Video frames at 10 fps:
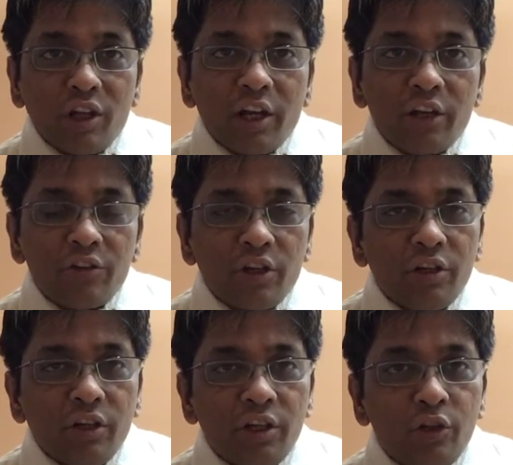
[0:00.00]

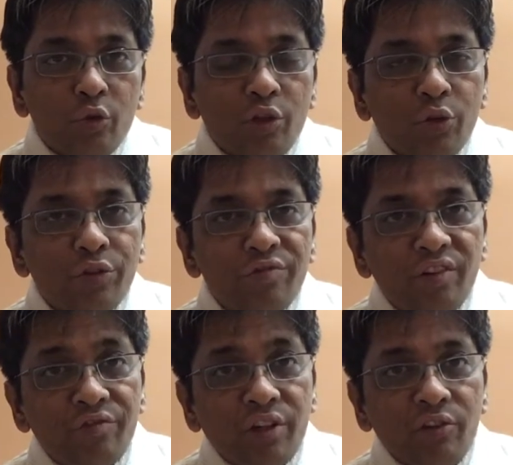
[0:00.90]
corrected in
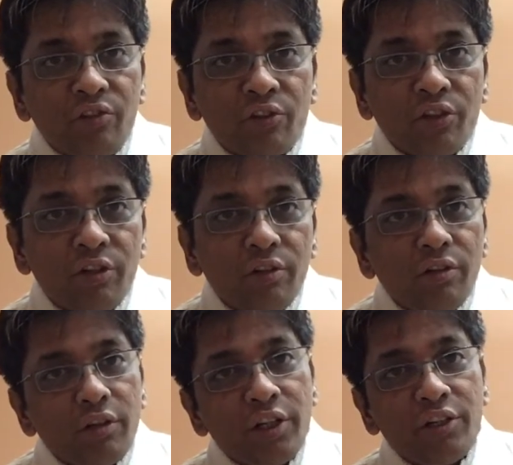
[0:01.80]
2015-16.
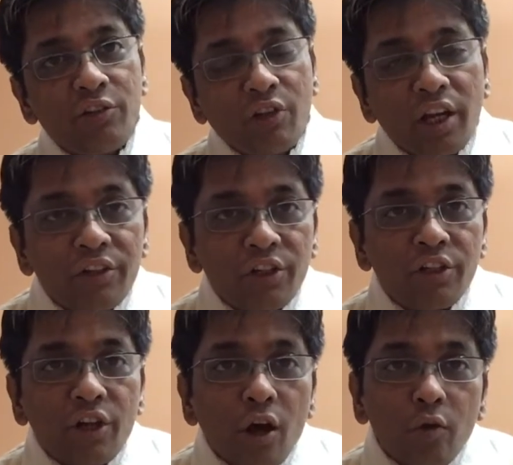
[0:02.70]
It is
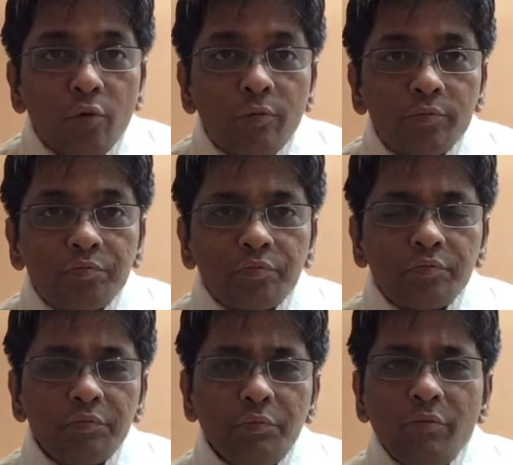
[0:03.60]
correcting now.
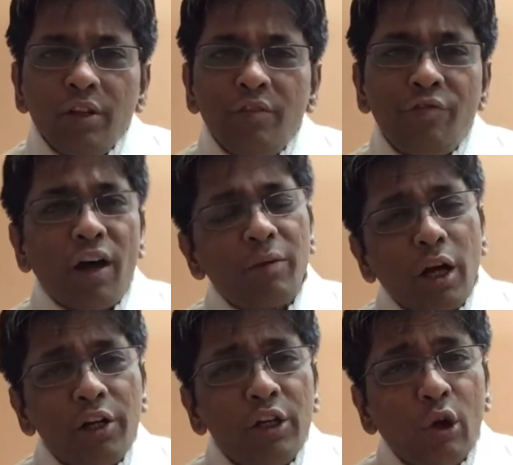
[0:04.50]

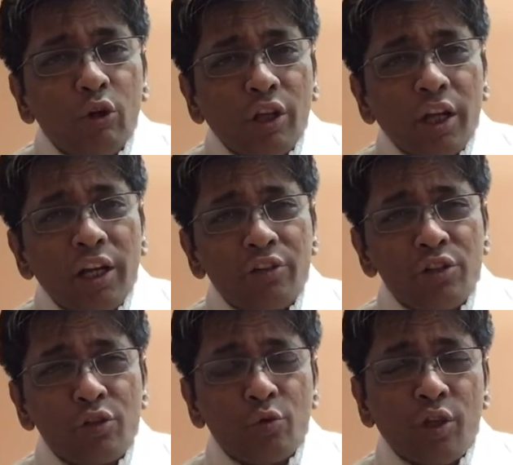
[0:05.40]
Pharma did not correct
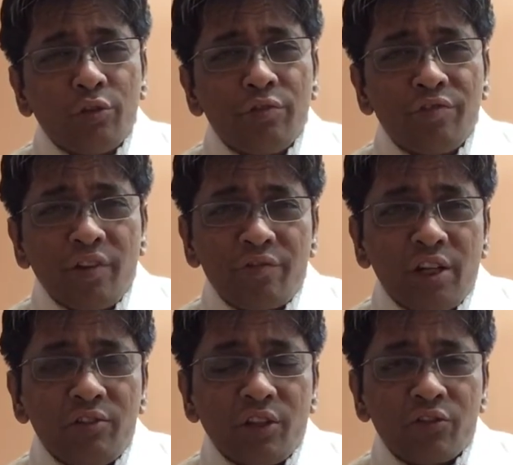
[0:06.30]
in
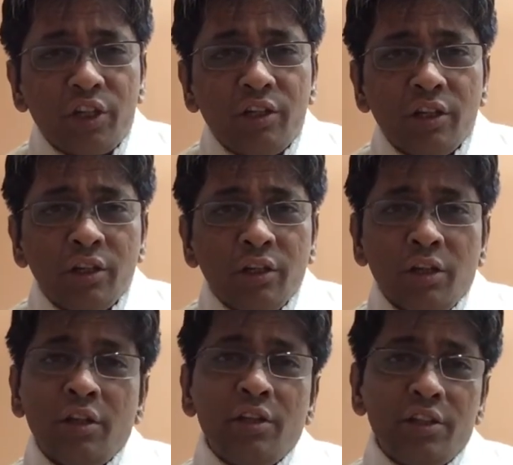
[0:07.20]
2015-16.
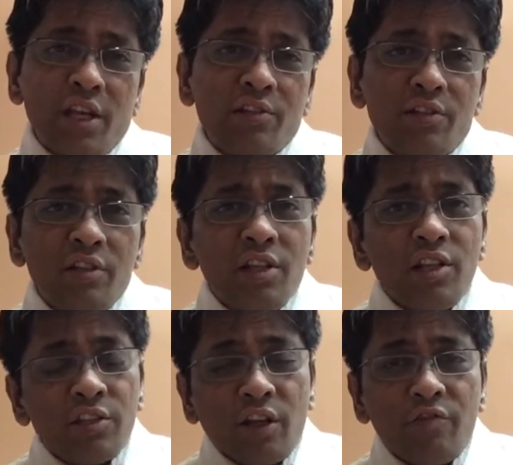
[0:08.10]
Yes,
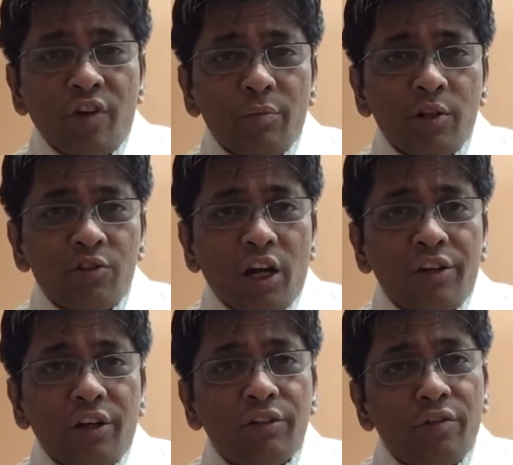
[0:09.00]
Sun Pharma
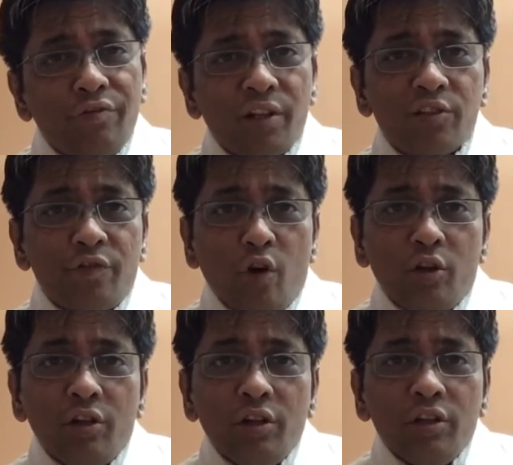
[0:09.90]
started the first
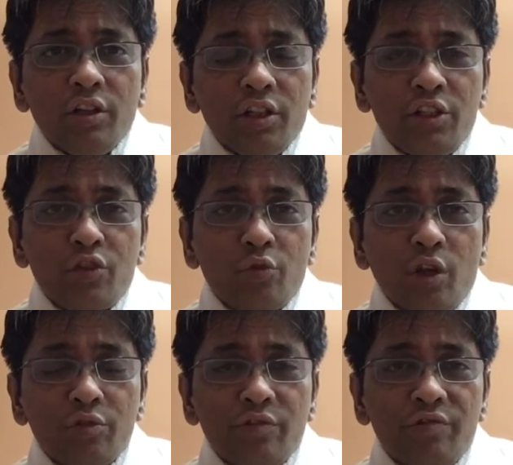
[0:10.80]
fall in
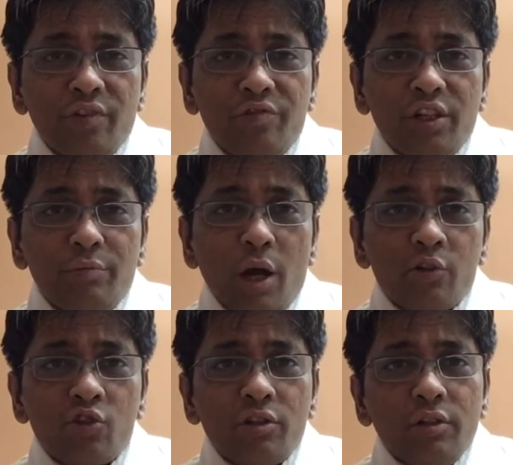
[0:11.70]
2015
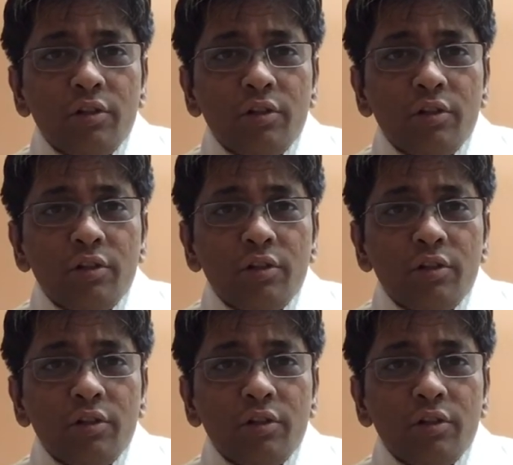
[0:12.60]
March,